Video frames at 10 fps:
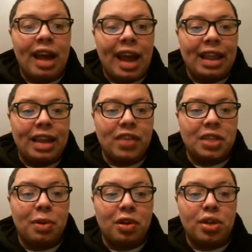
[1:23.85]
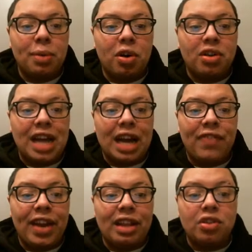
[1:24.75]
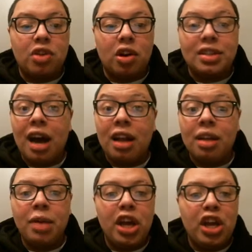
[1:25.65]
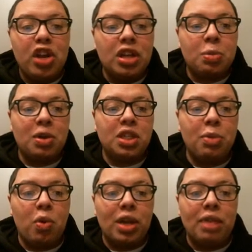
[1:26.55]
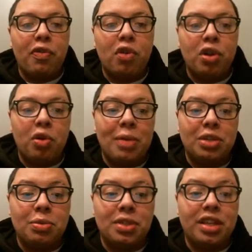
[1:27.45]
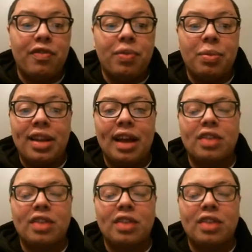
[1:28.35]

And then if a spell and trap card is activated in this card's column, you can spell summon 1 level 4 lower Magical Musketeer from the deck.